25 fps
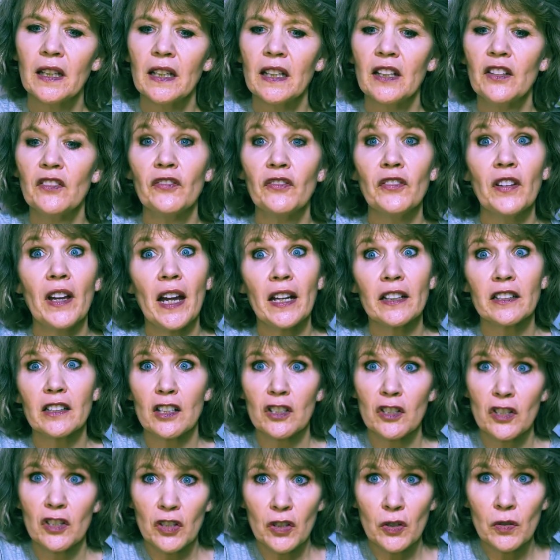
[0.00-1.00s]
In fact,
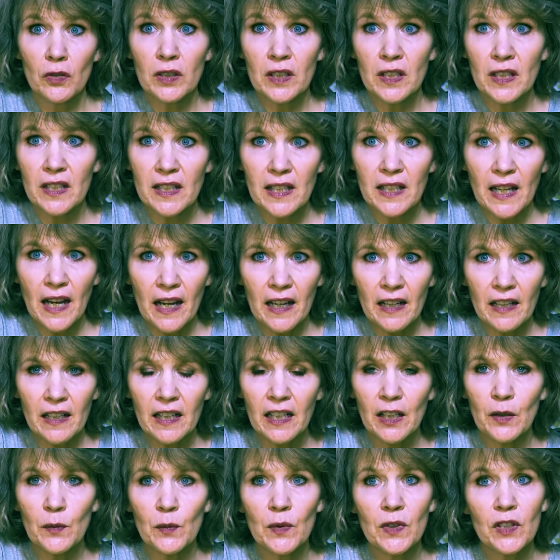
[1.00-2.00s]
Zeus decided
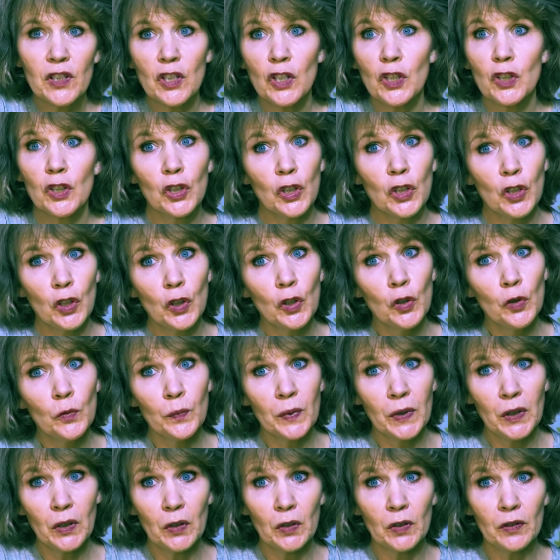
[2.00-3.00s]
he was too
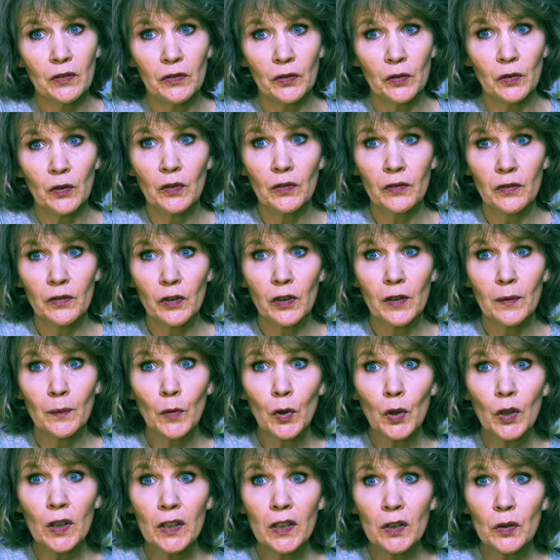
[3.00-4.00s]
beautiful for
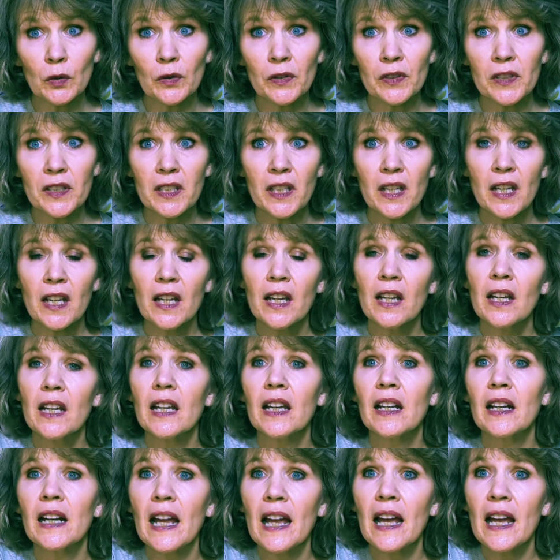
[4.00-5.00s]
mortals
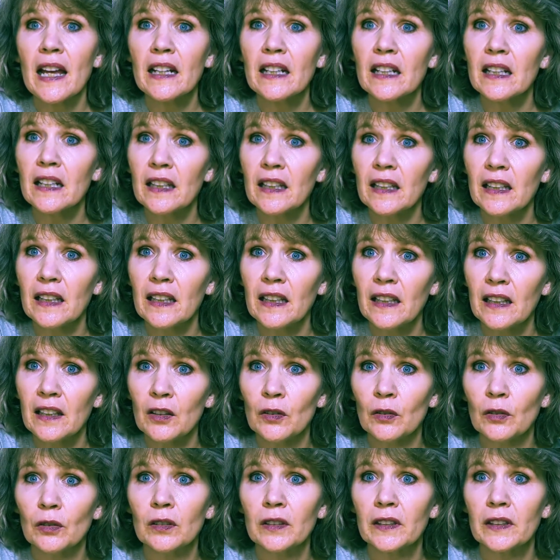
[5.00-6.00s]
and had an
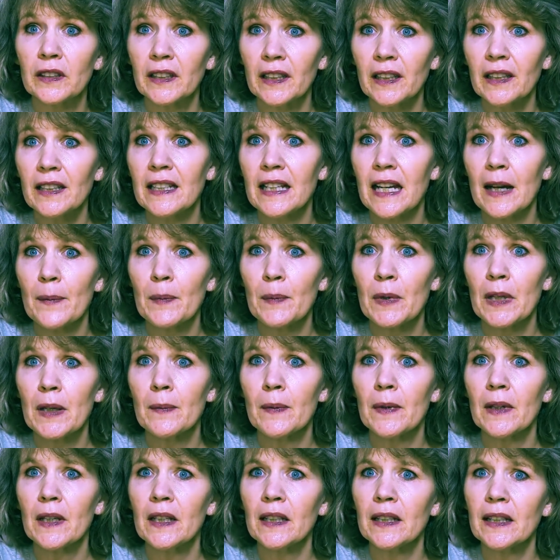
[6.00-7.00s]
eagle kidnap
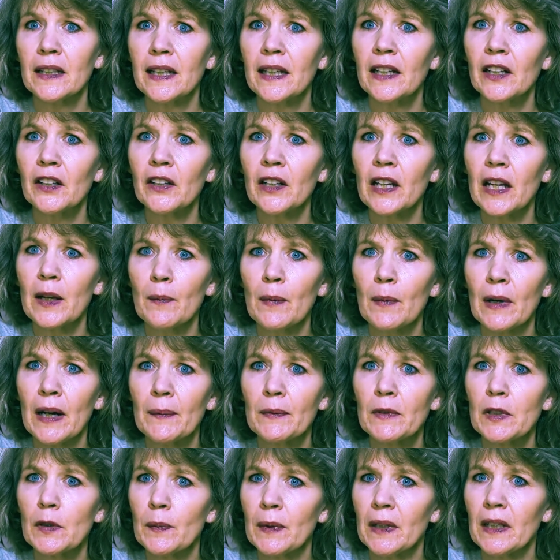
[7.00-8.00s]
him and carry him
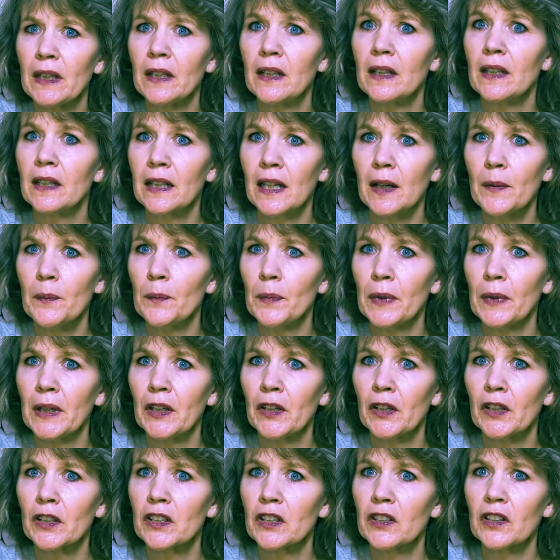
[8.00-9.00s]
up to be
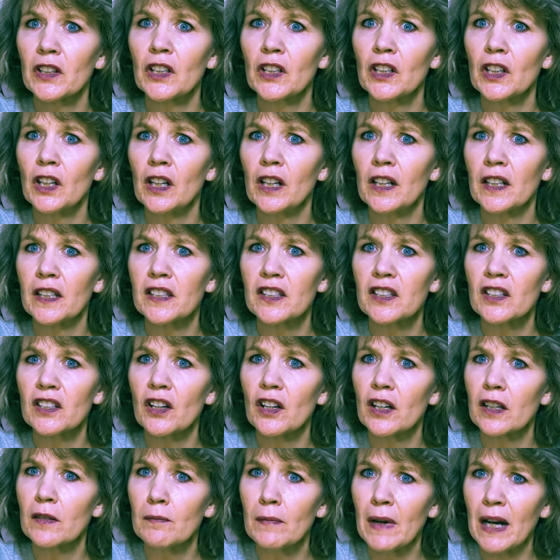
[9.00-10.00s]
cupbearer to the gods
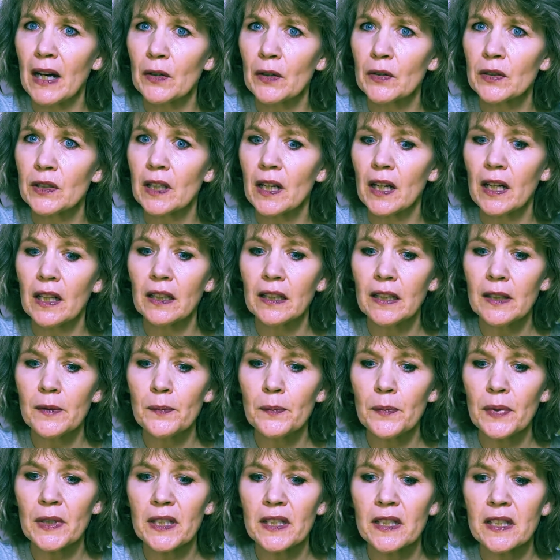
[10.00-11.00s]
on Mount
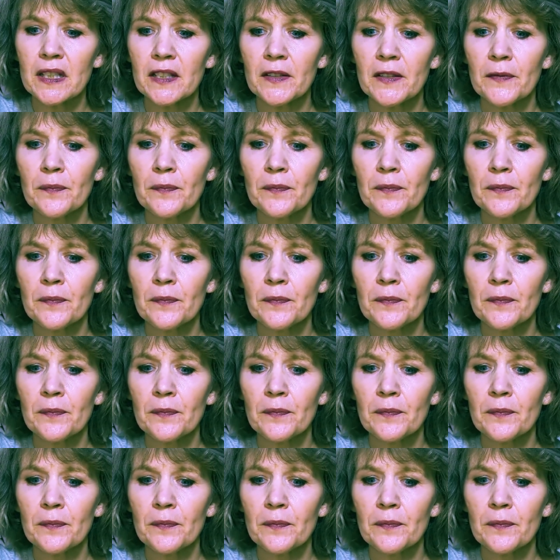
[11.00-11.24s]
Olympus.